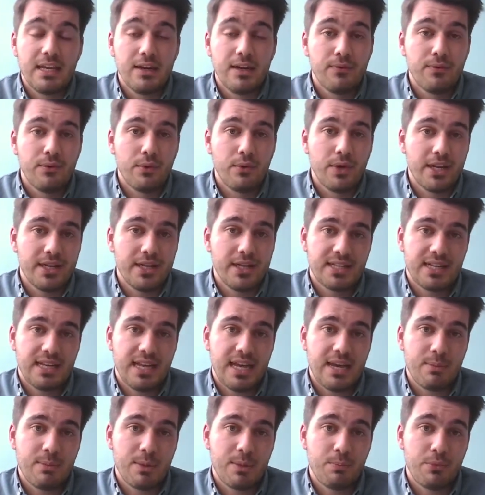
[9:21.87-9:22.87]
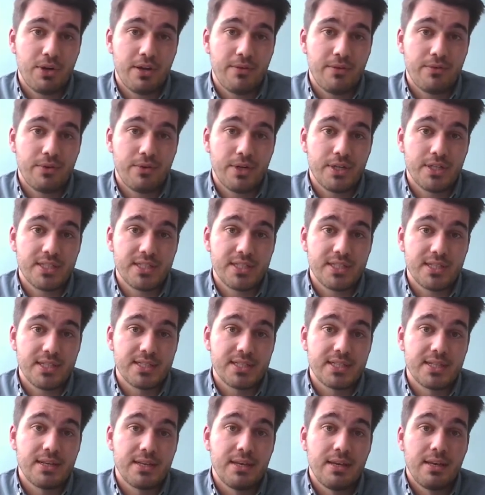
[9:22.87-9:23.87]
influence climate
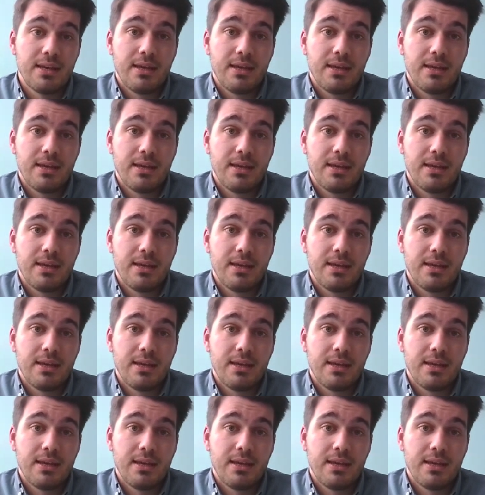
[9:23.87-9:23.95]
preferences.